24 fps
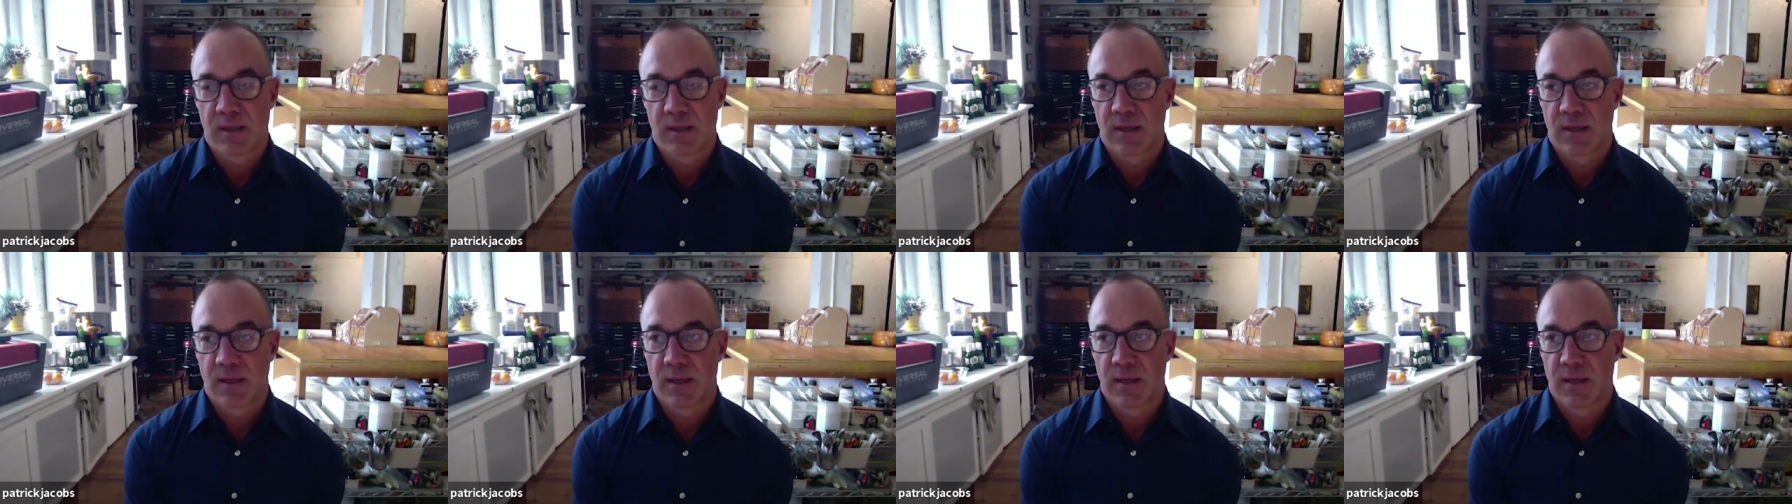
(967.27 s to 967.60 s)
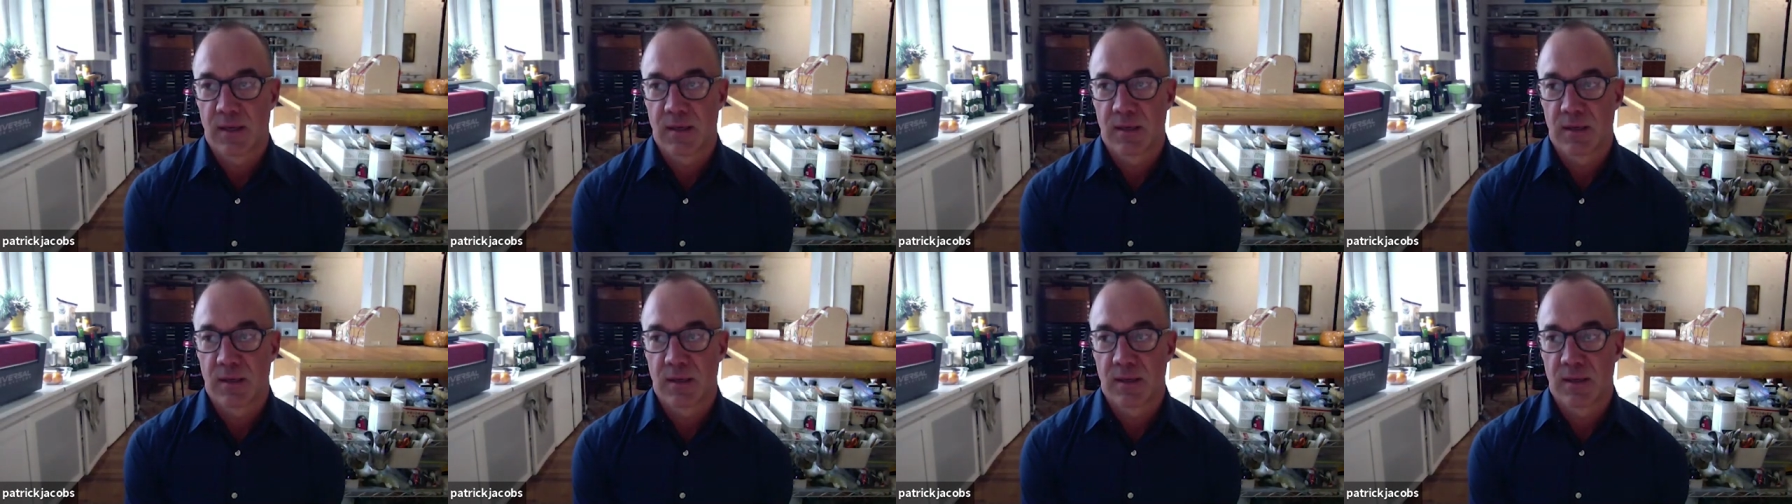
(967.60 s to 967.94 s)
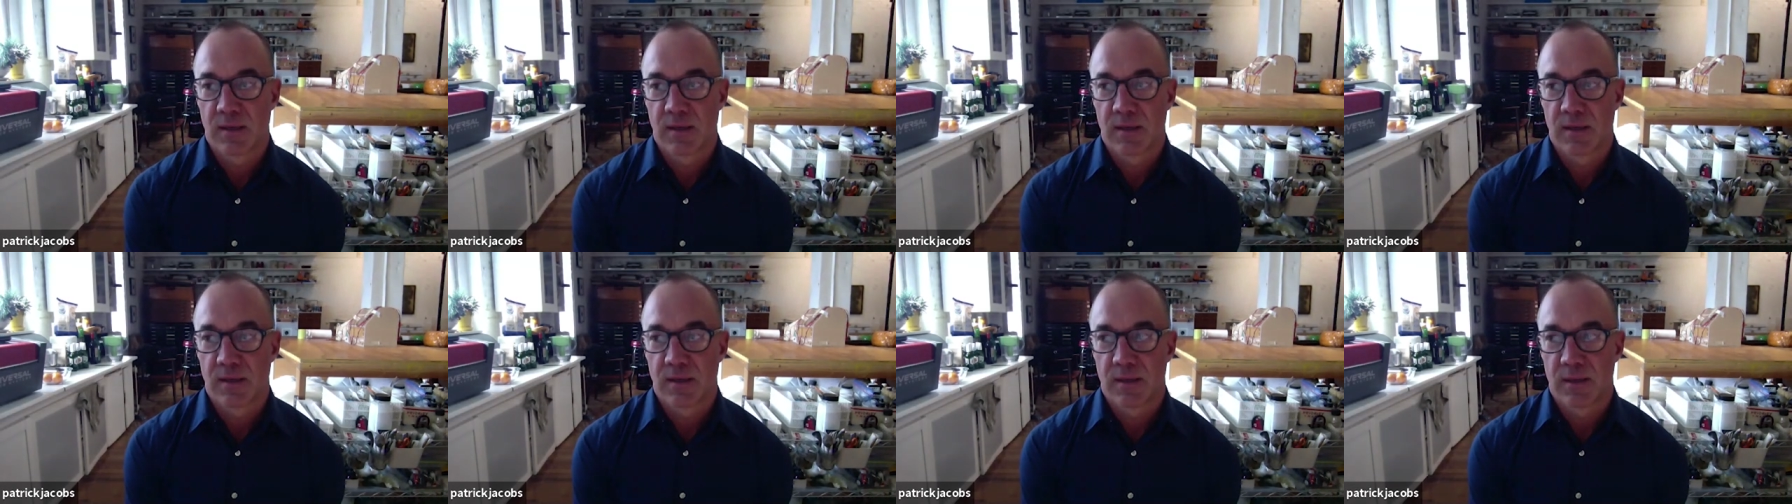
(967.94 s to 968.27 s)

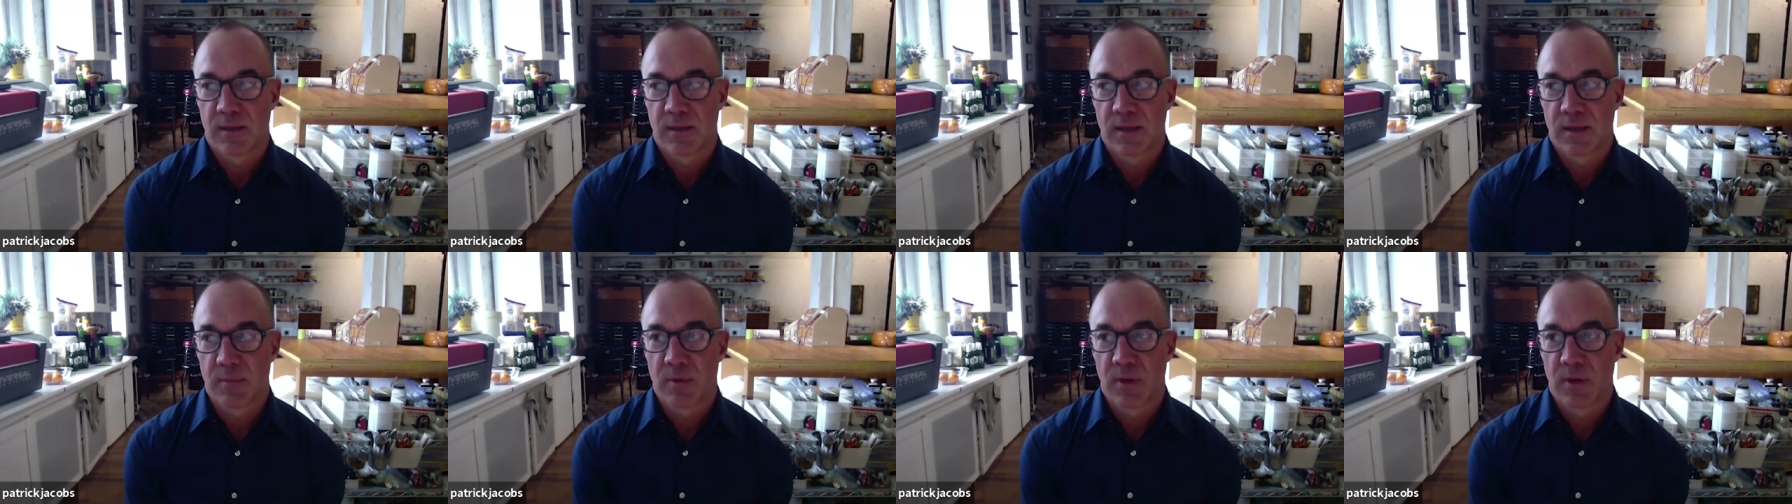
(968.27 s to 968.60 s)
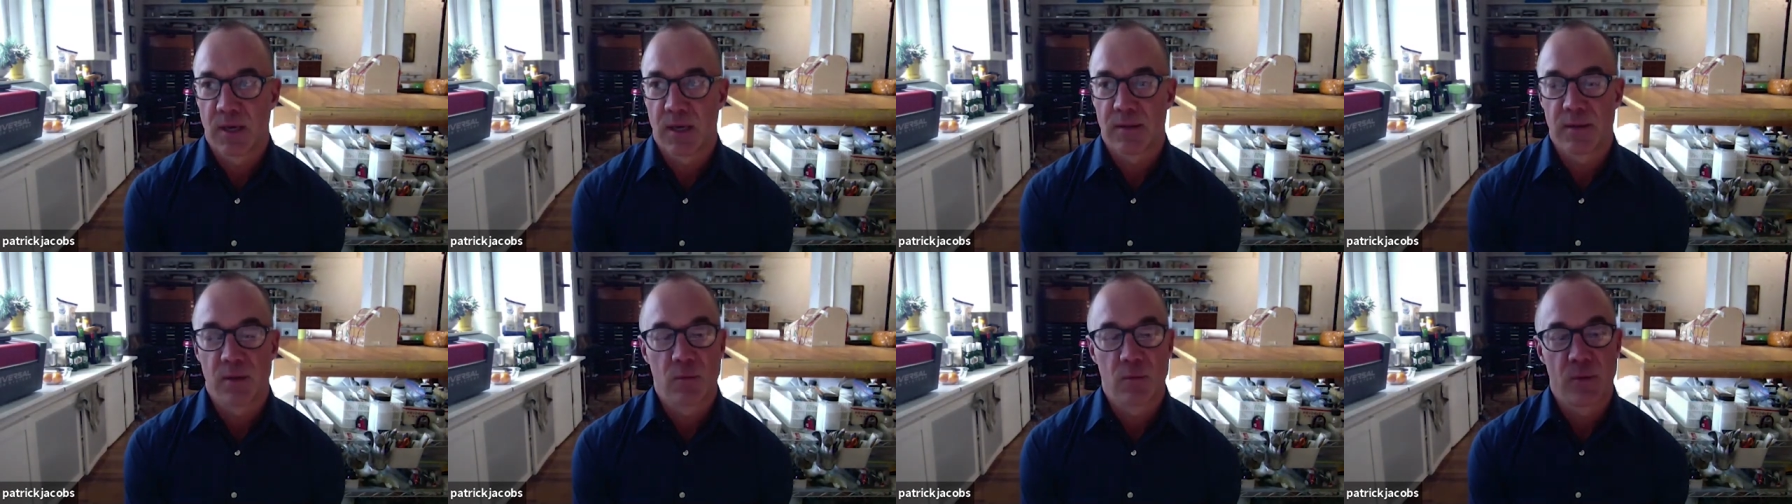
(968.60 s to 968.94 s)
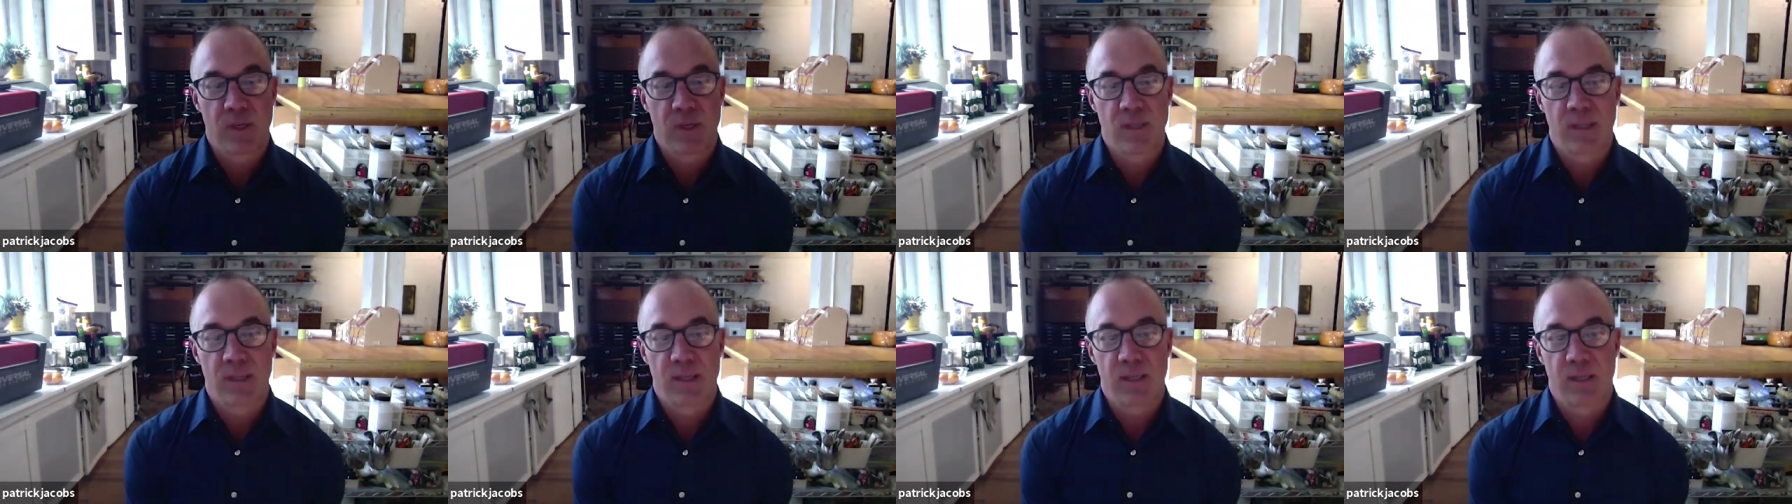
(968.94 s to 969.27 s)
and I'm glad that we
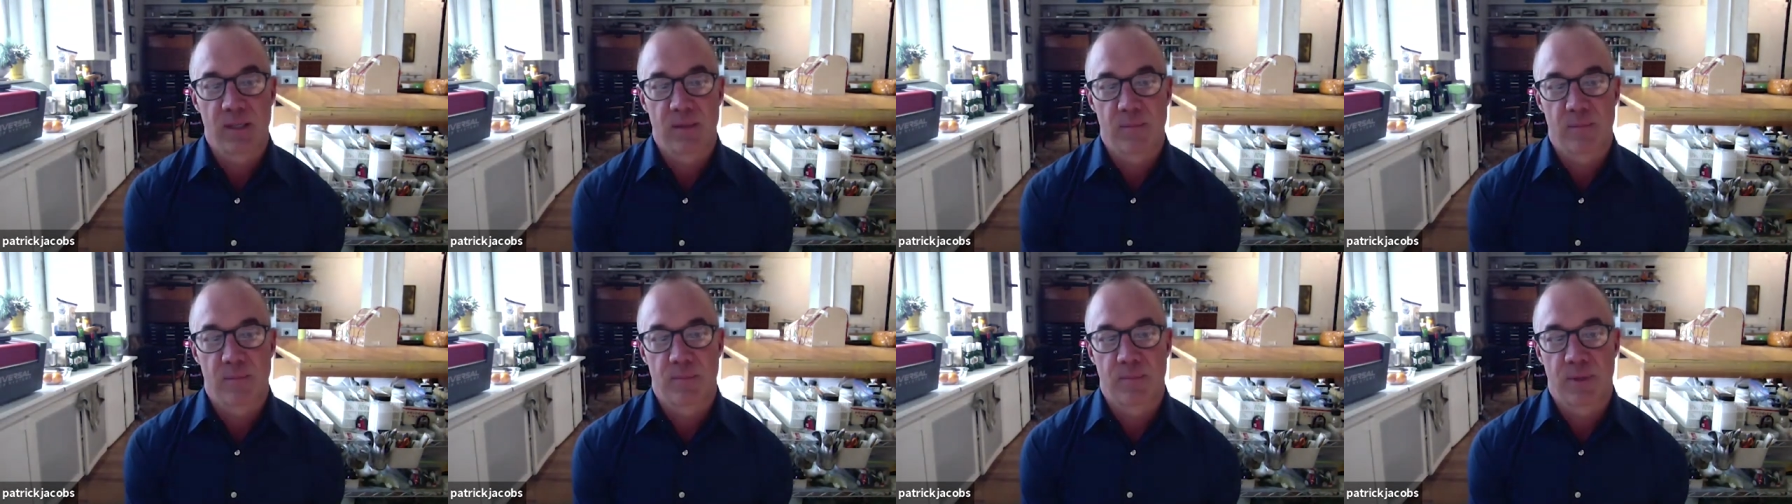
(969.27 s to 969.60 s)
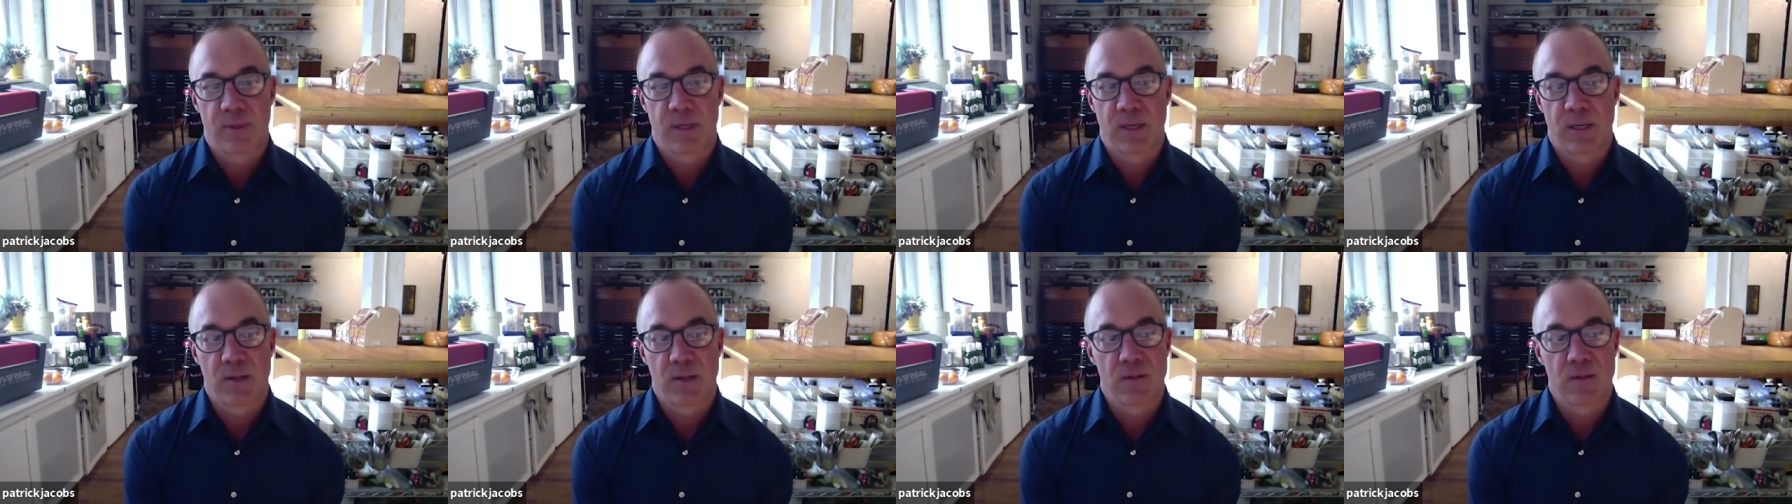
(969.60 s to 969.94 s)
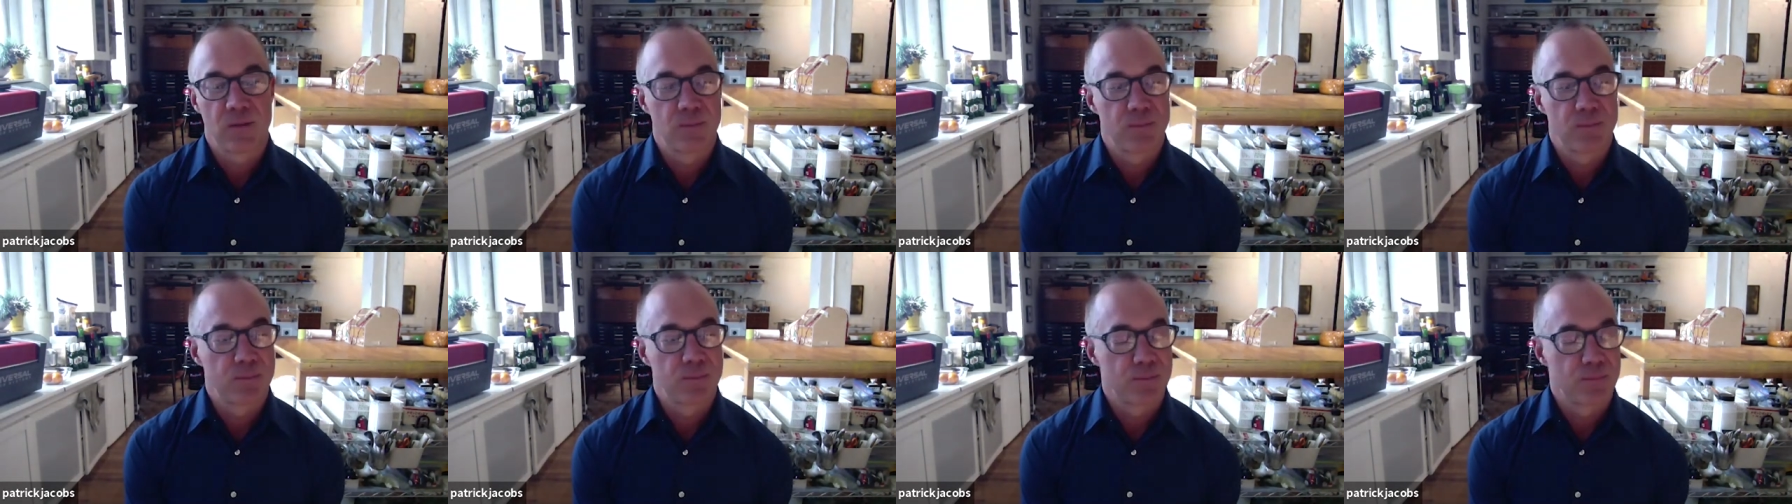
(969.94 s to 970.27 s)
did it because